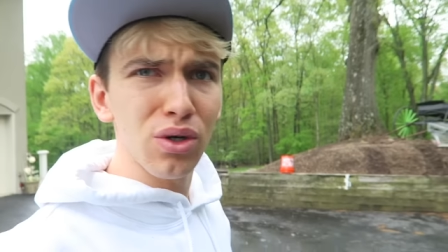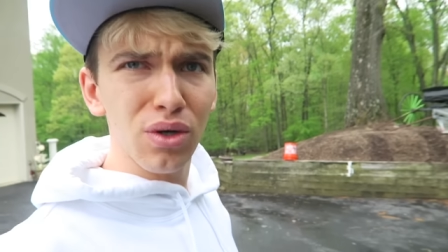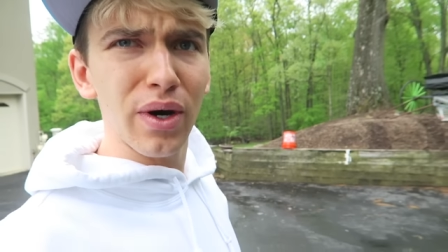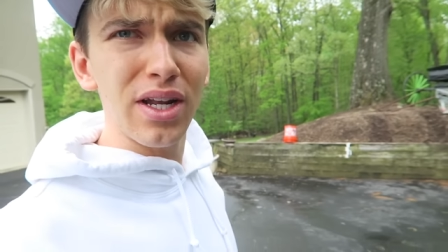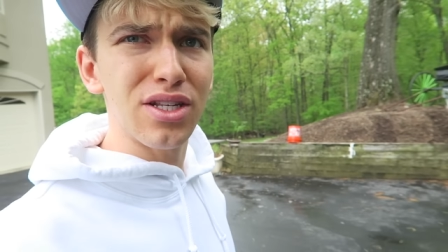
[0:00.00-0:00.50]

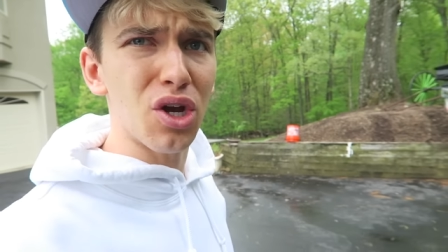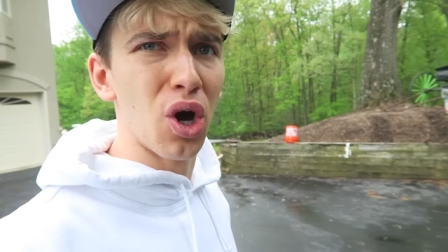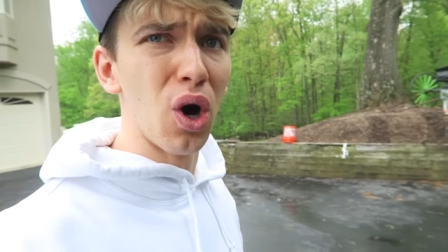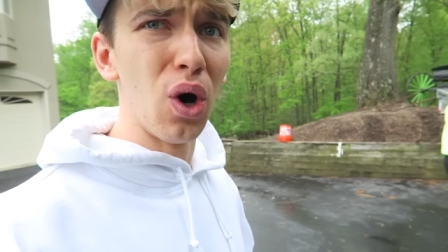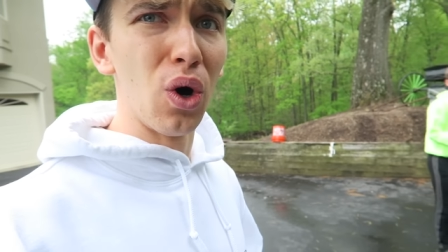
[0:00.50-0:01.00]
Ooh, it is a
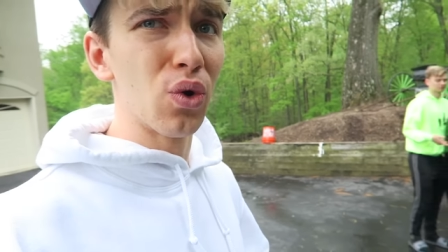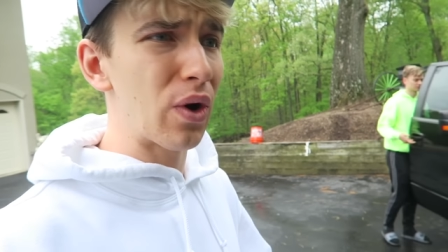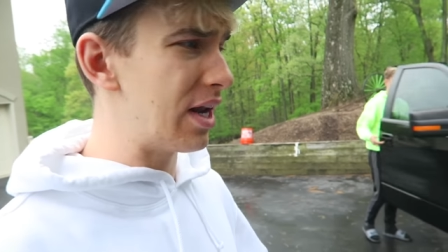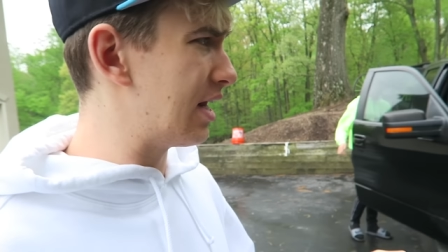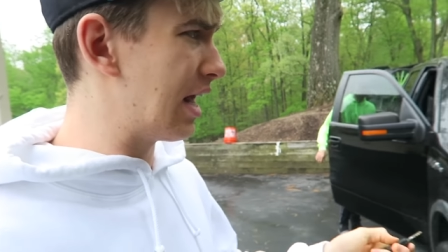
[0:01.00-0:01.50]
cold,
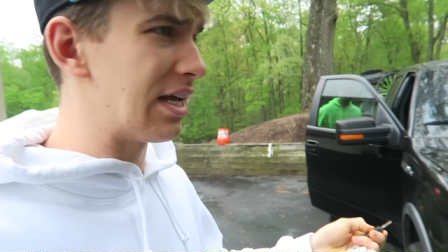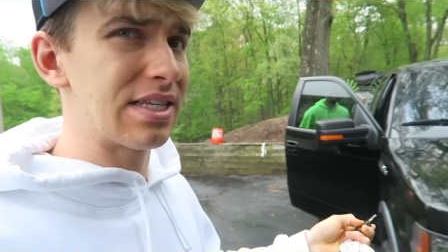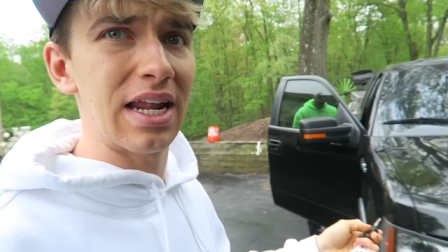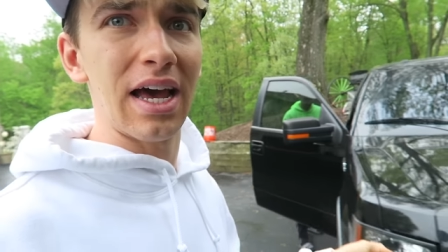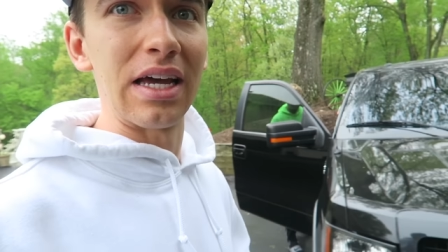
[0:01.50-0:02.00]
rainy day
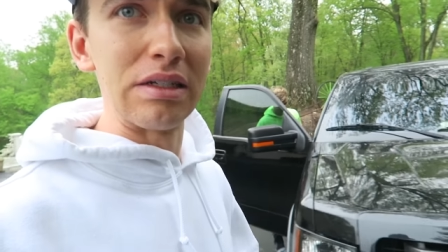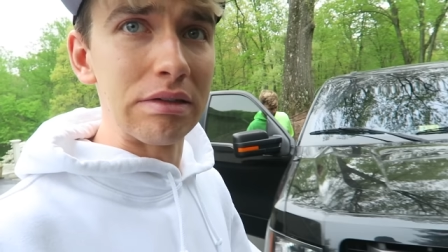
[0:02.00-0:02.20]
today.